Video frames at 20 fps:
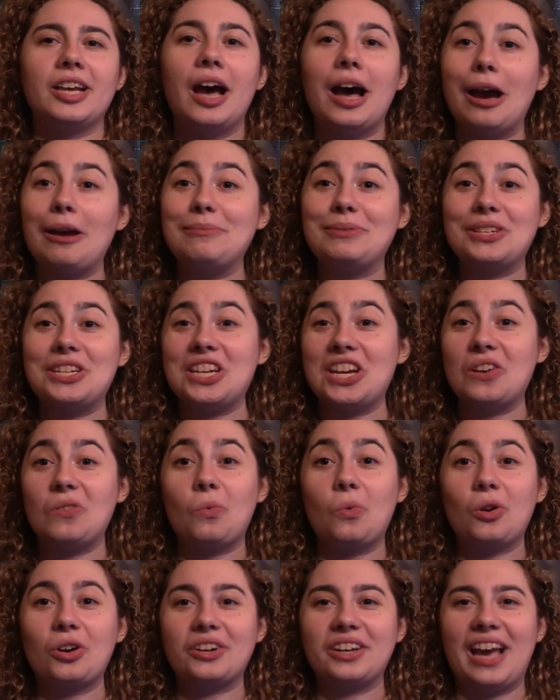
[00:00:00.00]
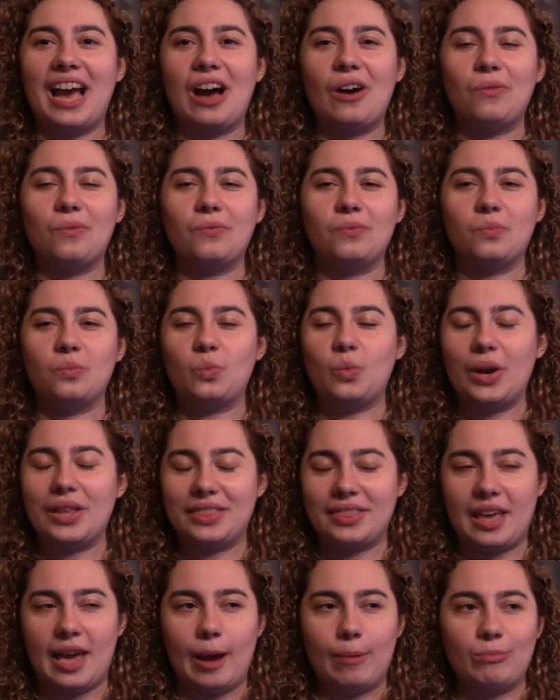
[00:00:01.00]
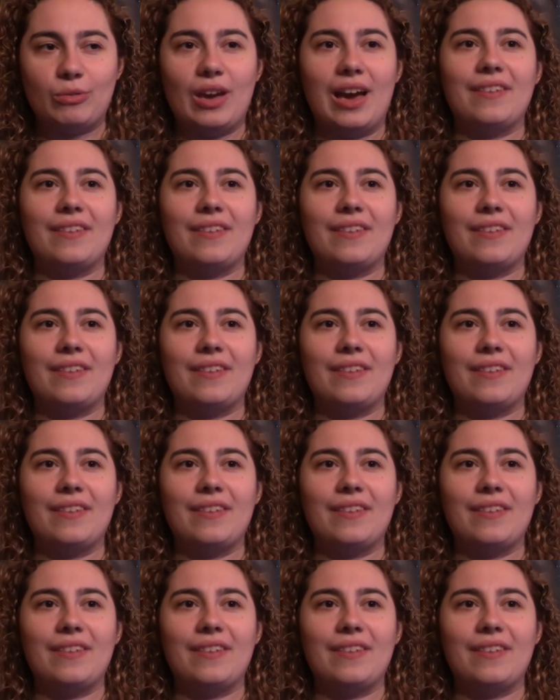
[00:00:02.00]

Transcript: times it didn't work out with them.